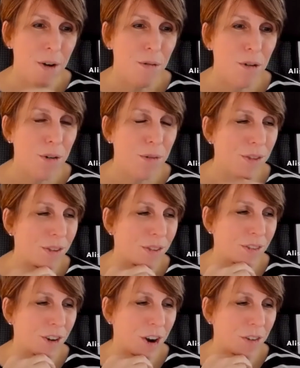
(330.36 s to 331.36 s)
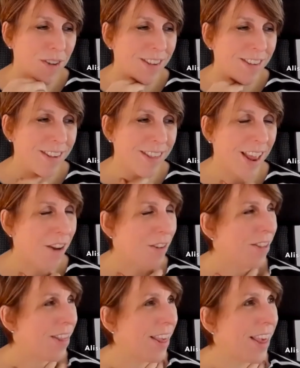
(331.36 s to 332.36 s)
What struck me just then, I
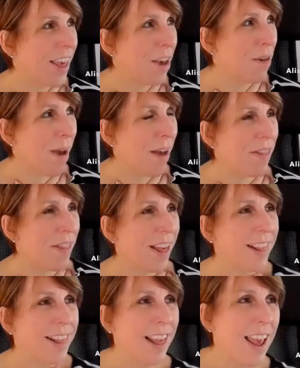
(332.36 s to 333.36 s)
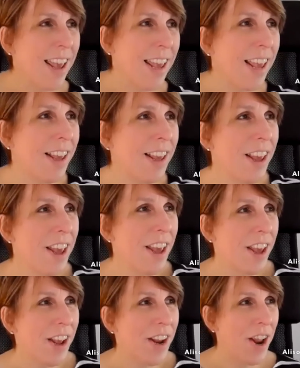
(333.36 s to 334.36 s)
was thinking about that saying,
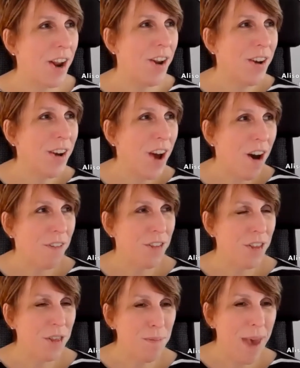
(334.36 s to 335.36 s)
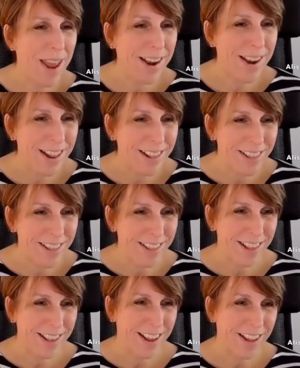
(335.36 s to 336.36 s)
you know, you look after the pennies
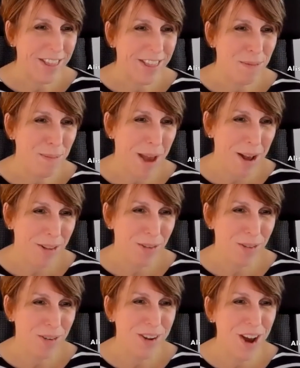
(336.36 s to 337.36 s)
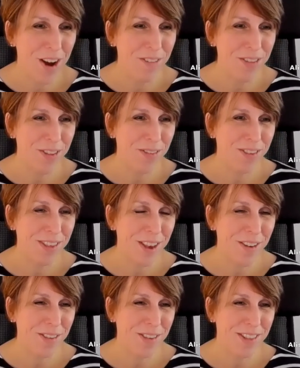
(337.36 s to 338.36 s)
and the pounds will look after
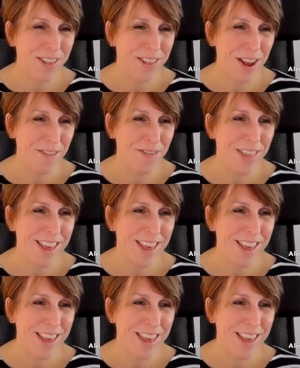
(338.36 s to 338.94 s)
themselves. It's the same thing.